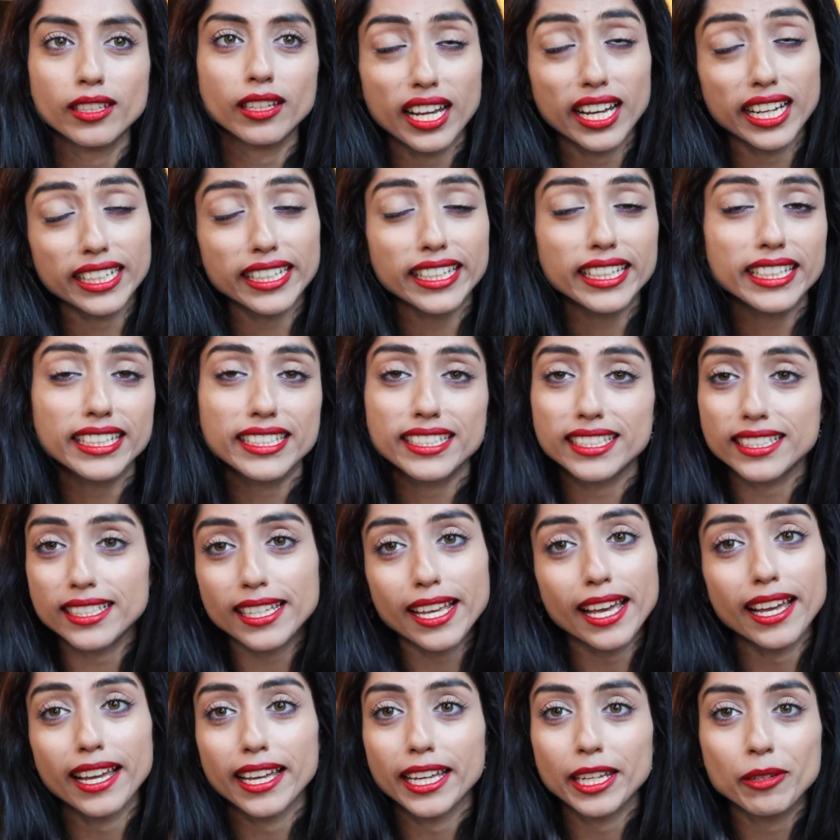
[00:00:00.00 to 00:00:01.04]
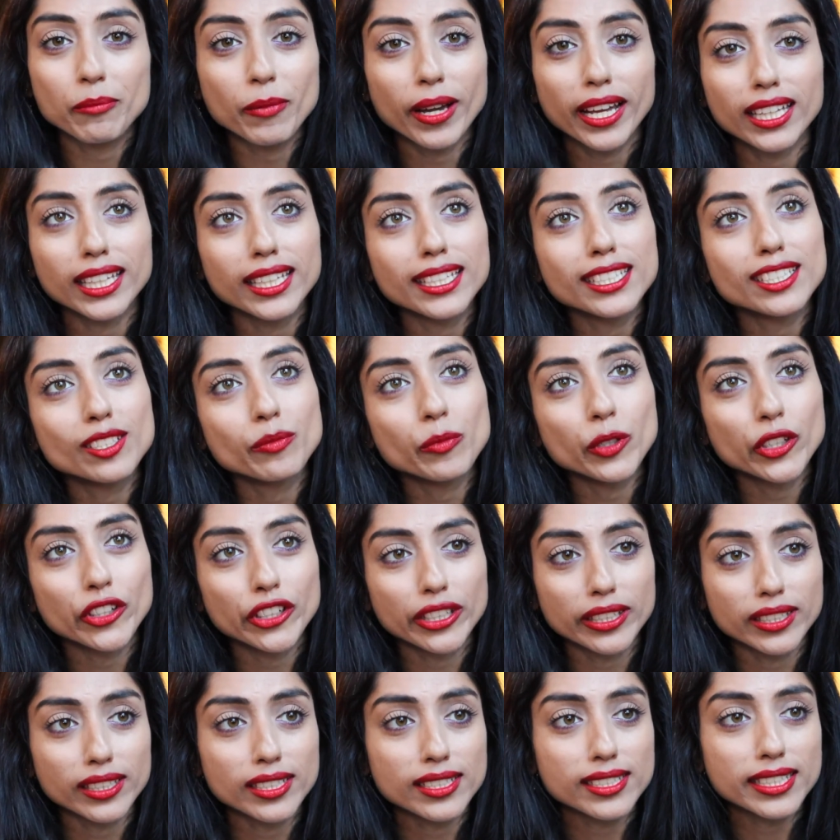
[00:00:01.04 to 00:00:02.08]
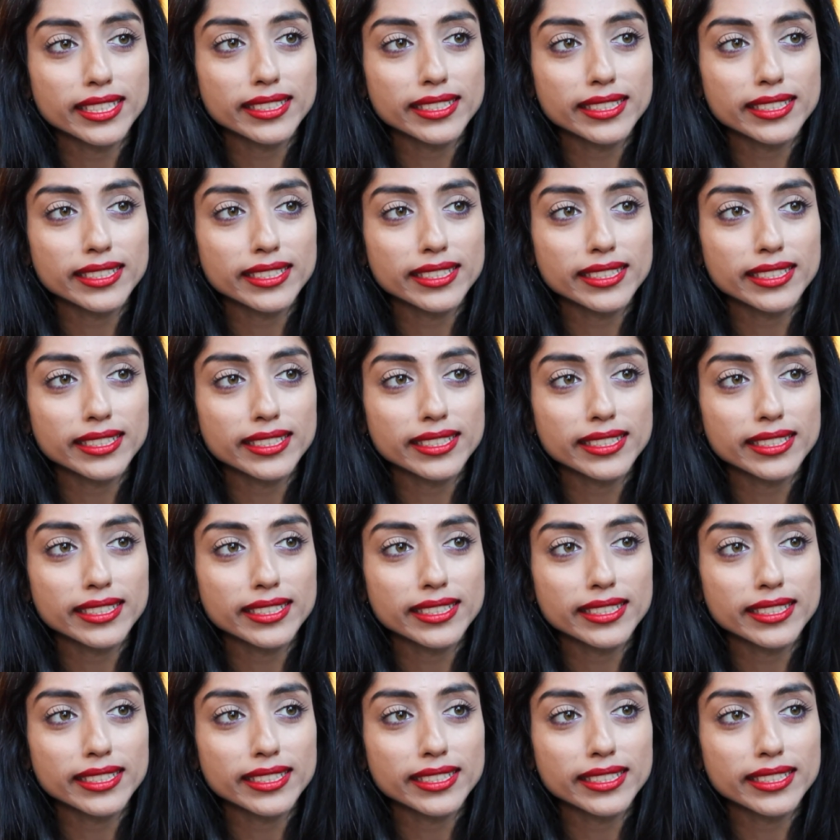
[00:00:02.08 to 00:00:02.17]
at least in my experience,